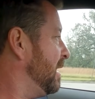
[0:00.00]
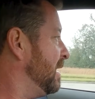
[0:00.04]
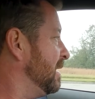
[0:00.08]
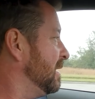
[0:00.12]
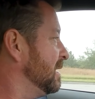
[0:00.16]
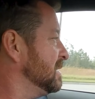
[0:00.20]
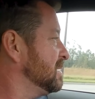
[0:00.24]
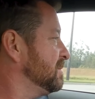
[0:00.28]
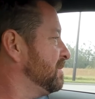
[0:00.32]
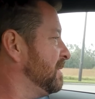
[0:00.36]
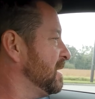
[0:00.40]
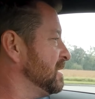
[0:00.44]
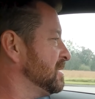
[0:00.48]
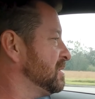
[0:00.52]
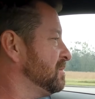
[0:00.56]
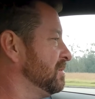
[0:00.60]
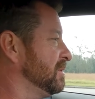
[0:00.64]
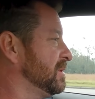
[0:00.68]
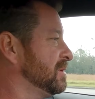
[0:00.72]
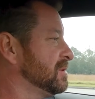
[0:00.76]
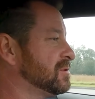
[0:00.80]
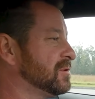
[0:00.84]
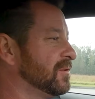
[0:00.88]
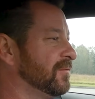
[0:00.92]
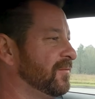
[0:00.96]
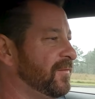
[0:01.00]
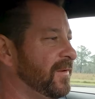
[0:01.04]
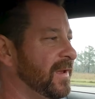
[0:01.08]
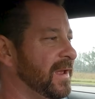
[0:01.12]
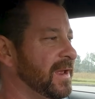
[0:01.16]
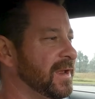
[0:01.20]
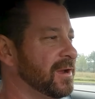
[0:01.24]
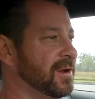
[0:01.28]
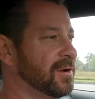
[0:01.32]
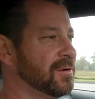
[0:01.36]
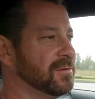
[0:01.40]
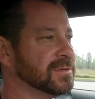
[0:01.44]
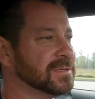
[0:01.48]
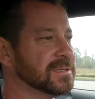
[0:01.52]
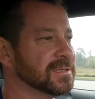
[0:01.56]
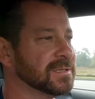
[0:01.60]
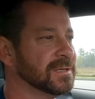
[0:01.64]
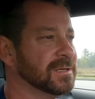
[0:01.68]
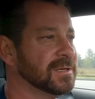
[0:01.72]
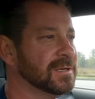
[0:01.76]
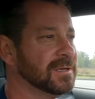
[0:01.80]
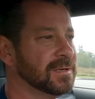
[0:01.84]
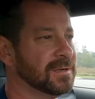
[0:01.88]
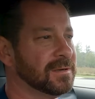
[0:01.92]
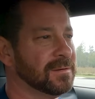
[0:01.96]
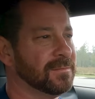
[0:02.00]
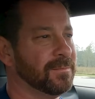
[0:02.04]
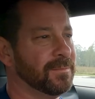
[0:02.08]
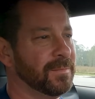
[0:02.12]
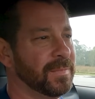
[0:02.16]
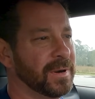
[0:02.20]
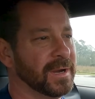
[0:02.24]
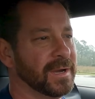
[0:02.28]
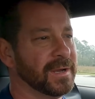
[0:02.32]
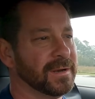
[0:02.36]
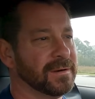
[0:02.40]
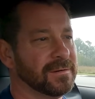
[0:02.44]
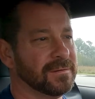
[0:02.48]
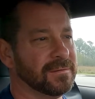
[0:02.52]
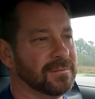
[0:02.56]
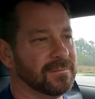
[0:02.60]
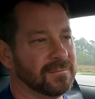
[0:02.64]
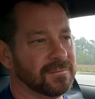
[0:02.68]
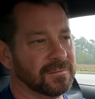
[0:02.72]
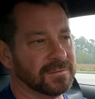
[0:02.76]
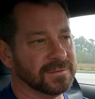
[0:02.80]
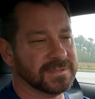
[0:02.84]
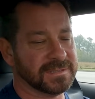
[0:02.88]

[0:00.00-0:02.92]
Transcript: it, especially with the Trofeos, but we'll